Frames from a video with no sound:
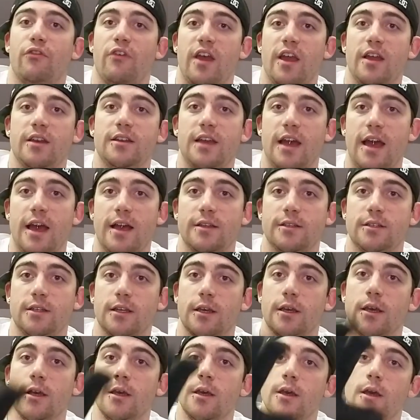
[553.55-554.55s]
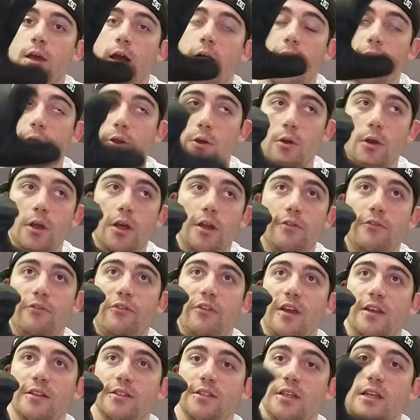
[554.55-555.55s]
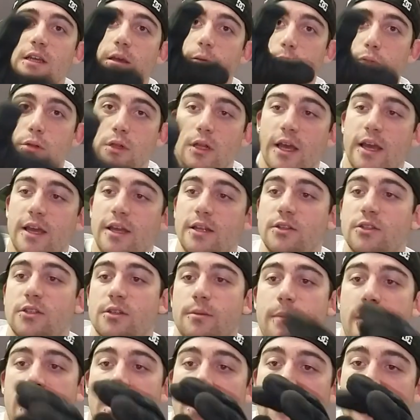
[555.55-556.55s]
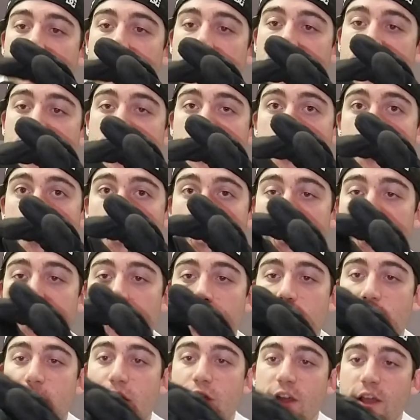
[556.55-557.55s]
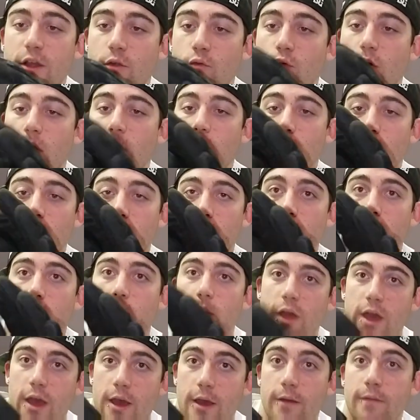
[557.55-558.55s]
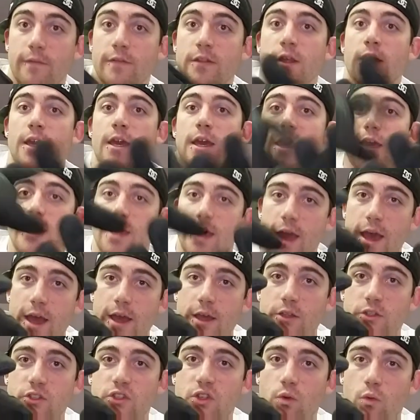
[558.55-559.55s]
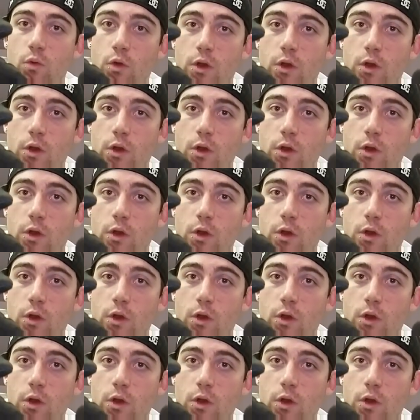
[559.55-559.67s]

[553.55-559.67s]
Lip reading: fantastic. I know Nutnfancy complains about the thick rubber, okay? He has the